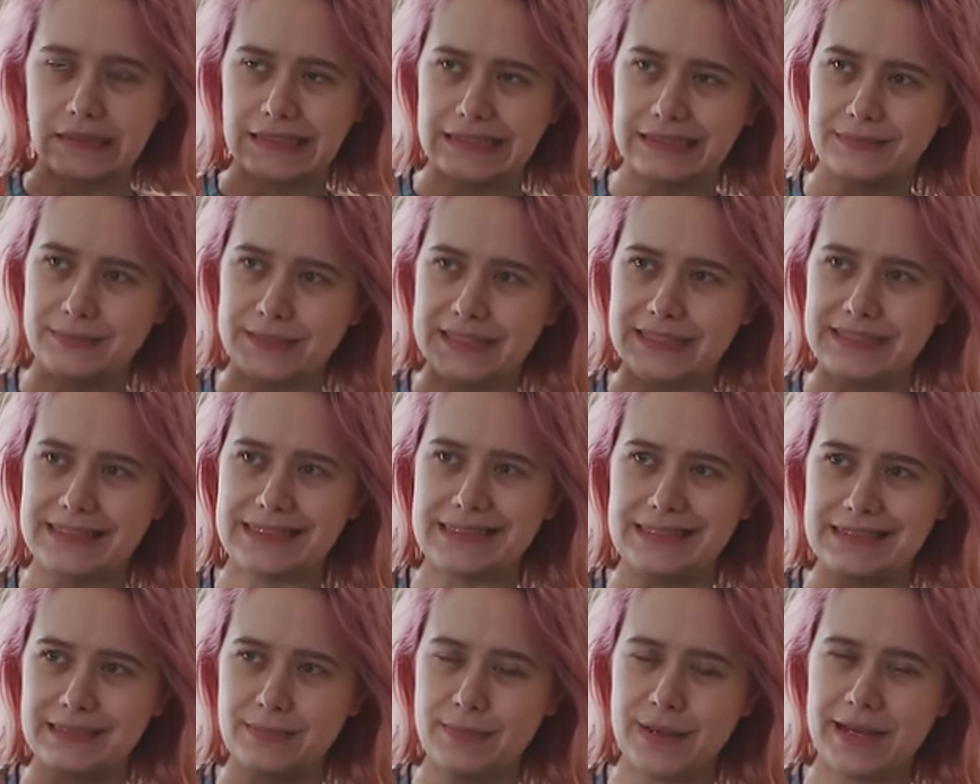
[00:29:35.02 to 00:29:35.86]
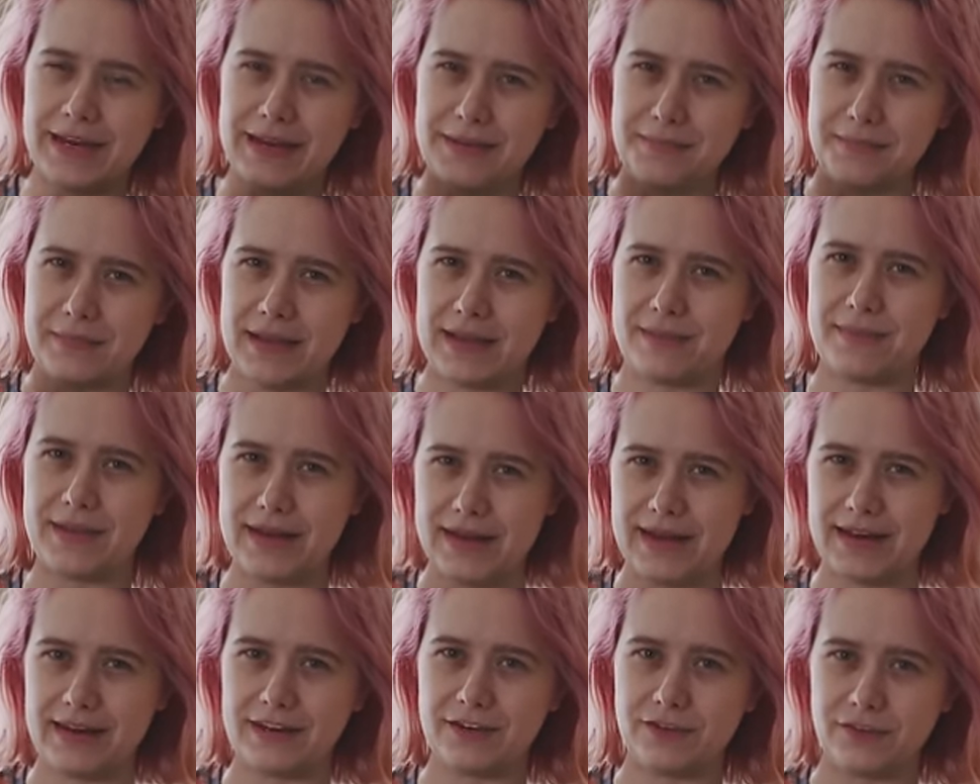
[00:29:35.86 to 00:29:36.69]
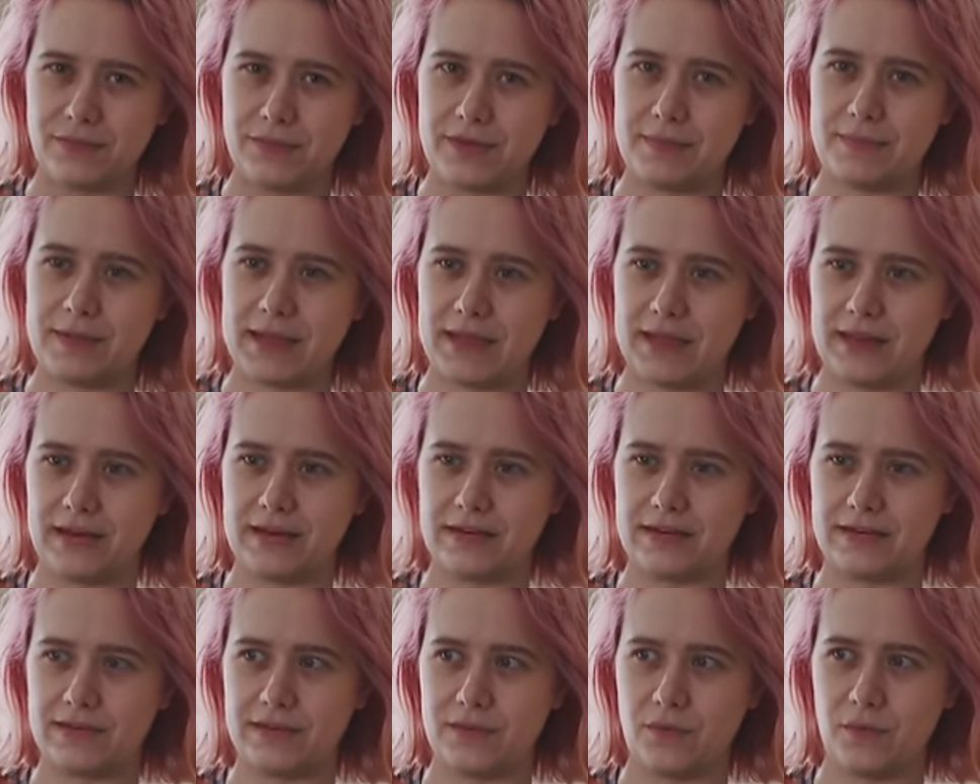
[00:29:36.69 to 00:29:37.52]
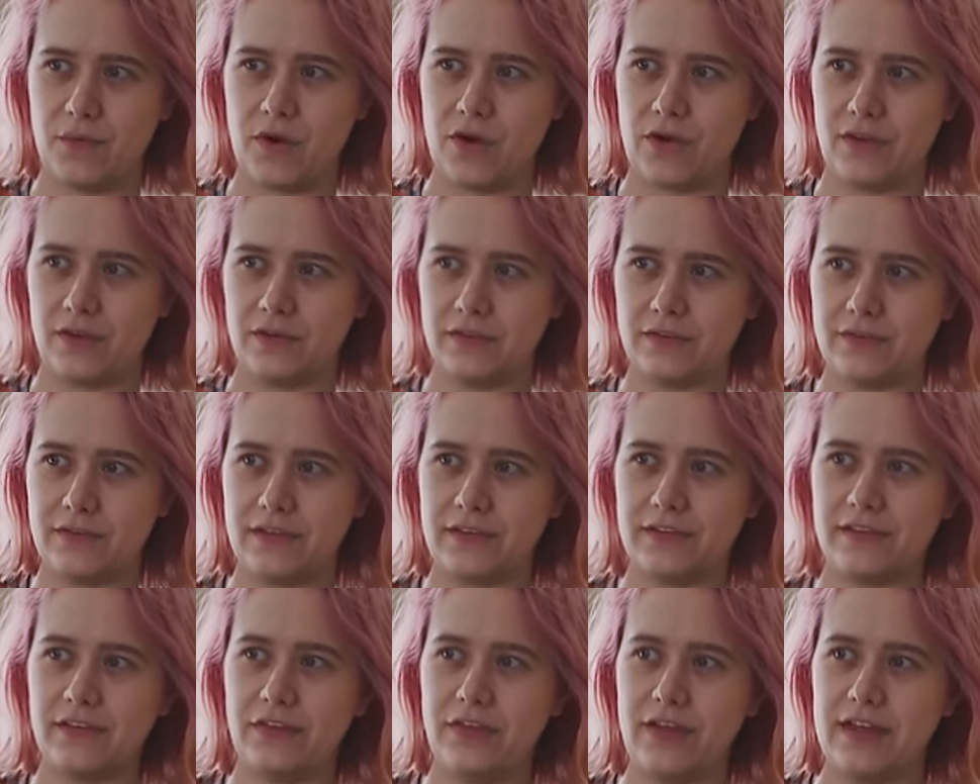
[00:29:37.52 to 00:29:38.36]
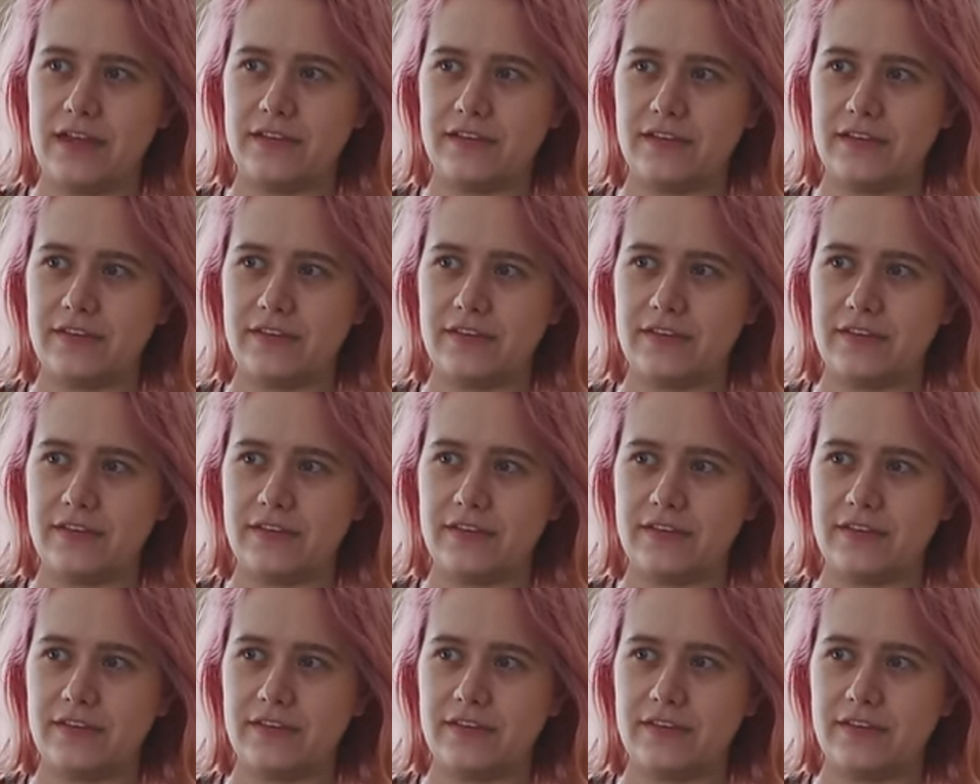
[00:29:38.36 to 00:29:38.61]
I'm anticipating maybe needing to repaint the walls because the thing is,